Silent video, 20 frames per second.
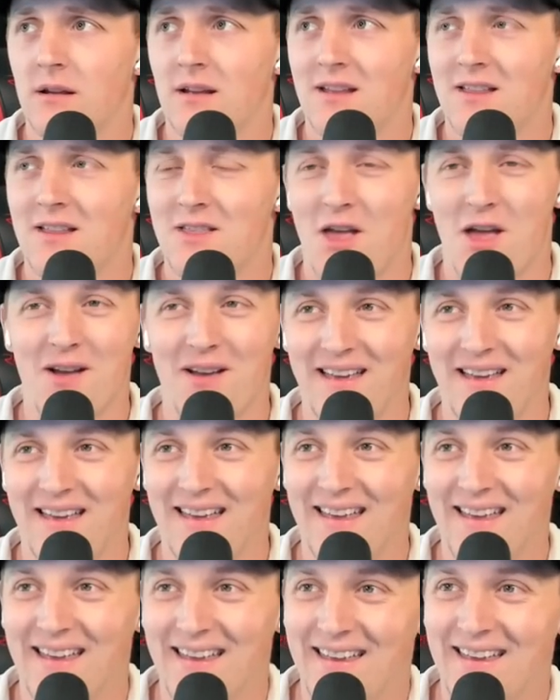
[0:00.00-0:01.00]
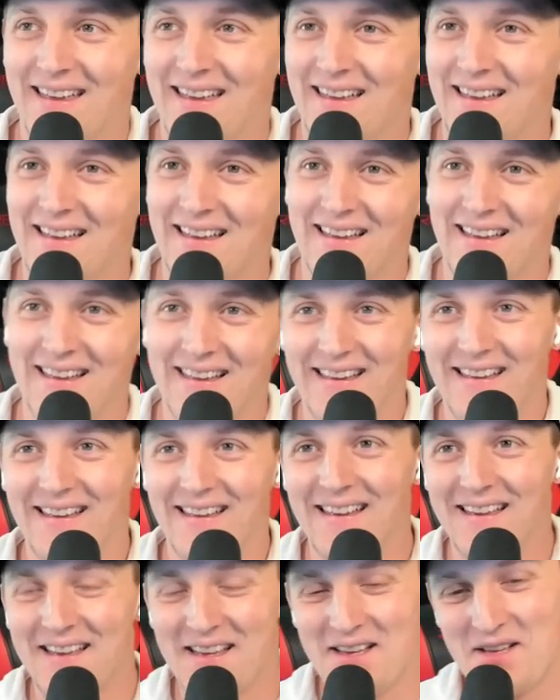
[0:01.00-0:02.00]

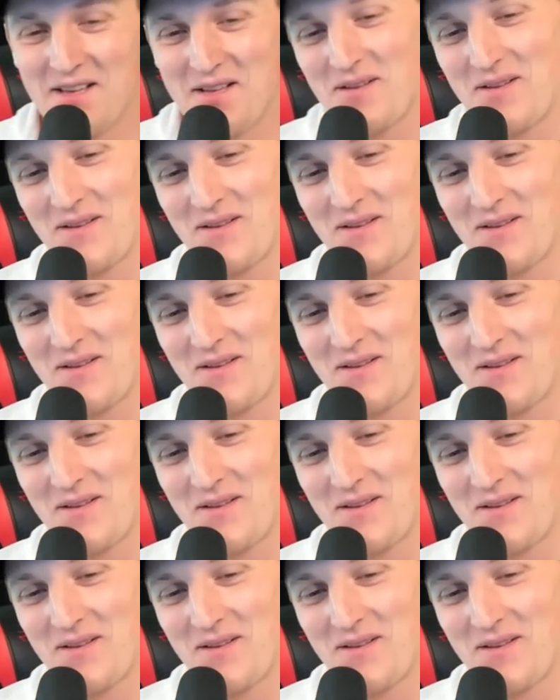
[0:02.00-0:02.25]
No words are spoken by the person on screen.